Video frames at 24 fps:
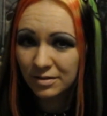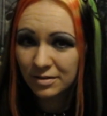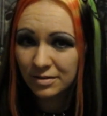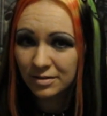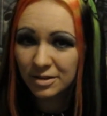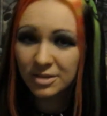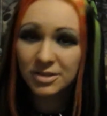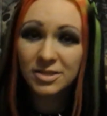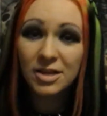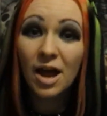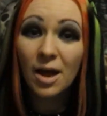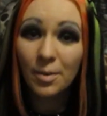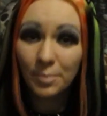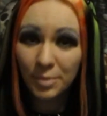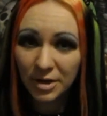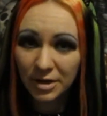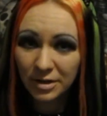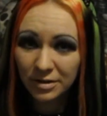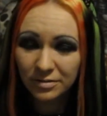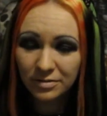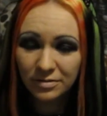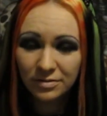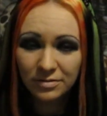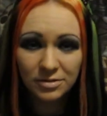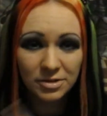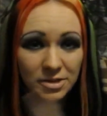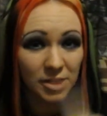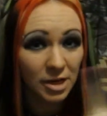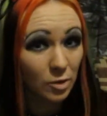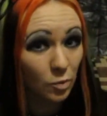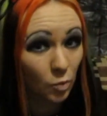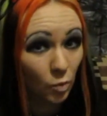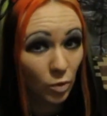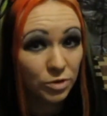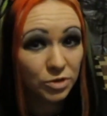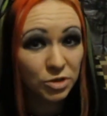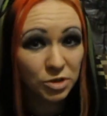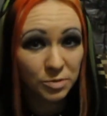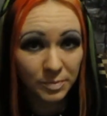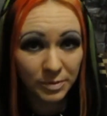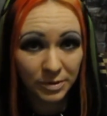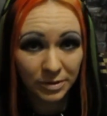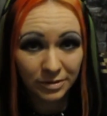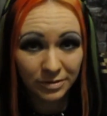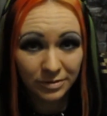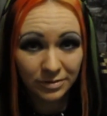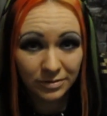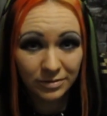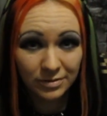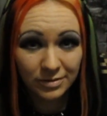does not mean Satan worshipper.